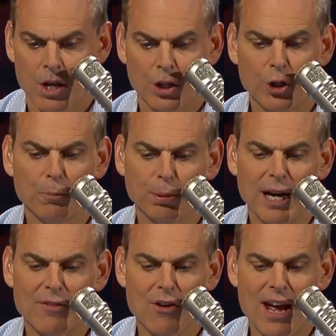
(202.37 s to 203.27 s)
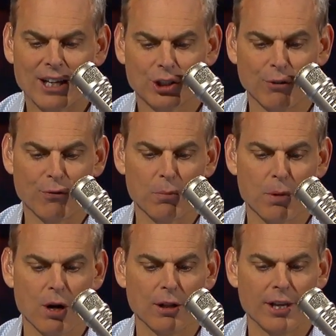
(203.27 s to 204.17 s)
You play the National
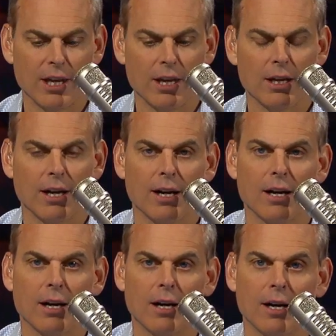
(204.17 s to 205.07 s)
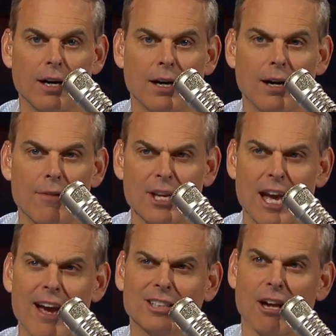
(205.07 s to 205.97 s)
Football League, uh, I think
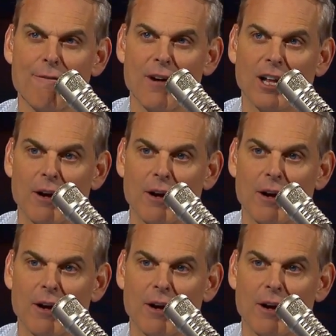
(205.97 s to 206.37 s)
XFL.